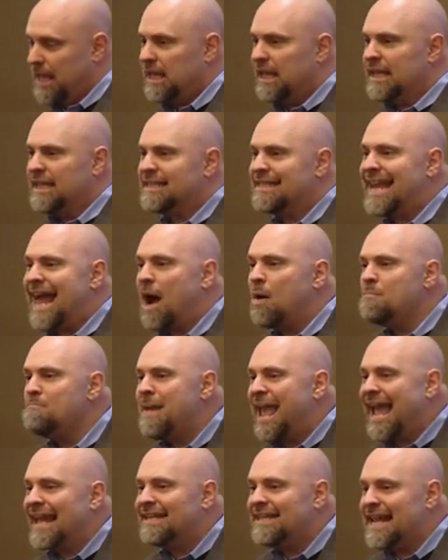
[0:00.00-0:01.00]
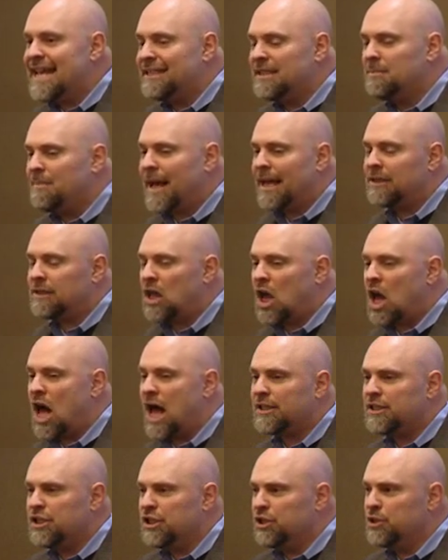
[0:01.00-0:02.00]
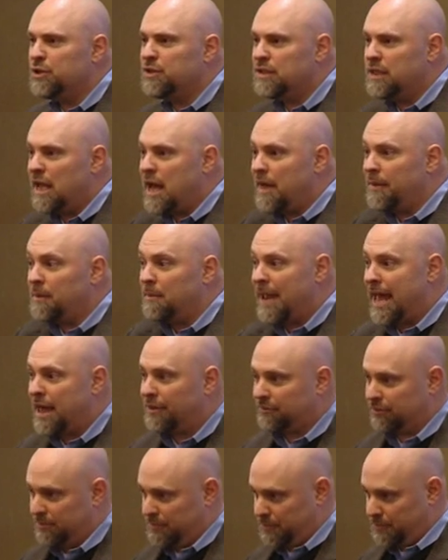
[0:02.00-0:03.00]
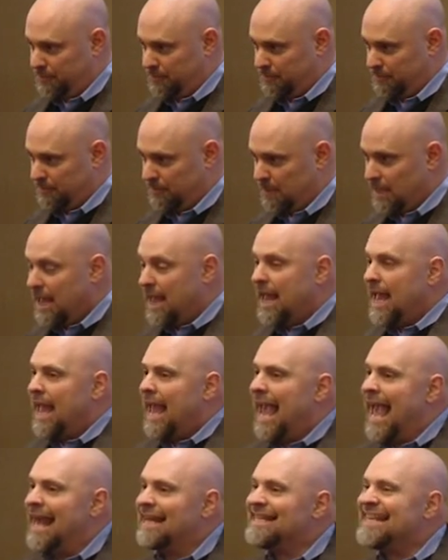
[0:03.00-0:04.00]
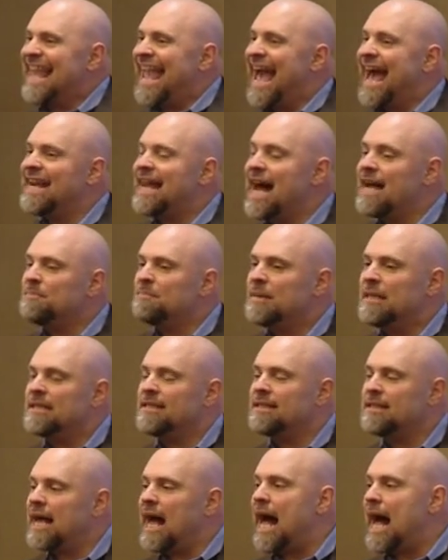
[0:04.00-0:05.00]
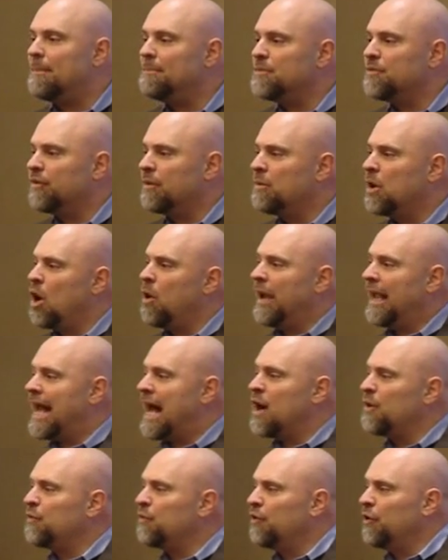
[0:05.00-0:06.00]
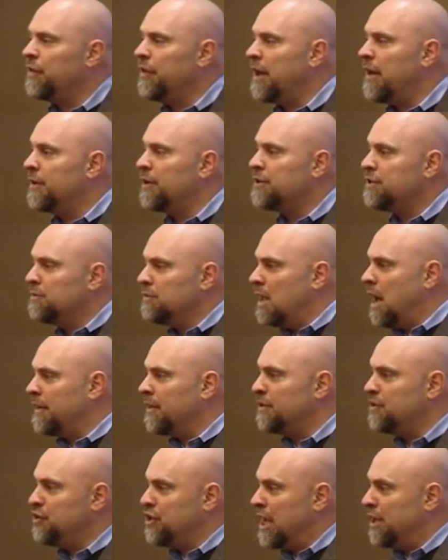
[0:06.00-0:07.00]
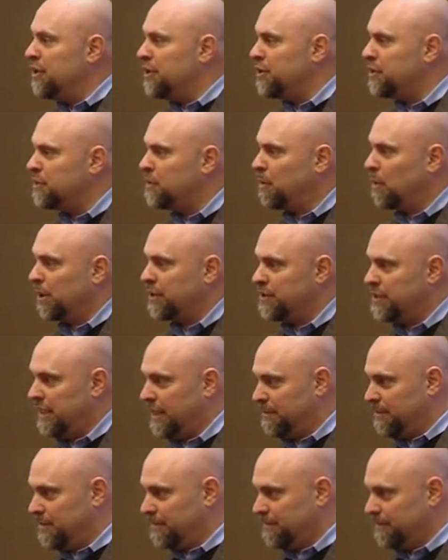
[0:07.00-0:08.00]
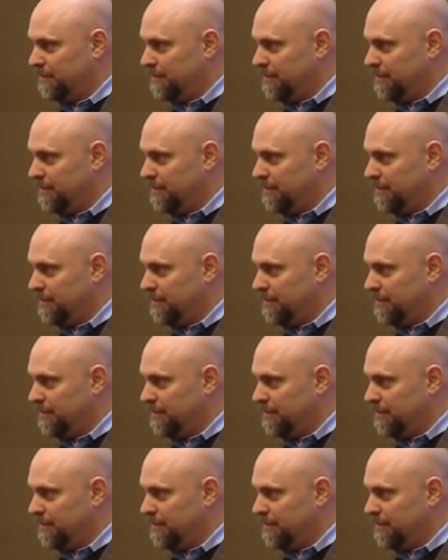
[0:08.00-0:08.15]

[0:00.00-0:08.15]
is now mandated by law to use the other bathrooms and cannot be stopped from going out for the other gender's sports teams.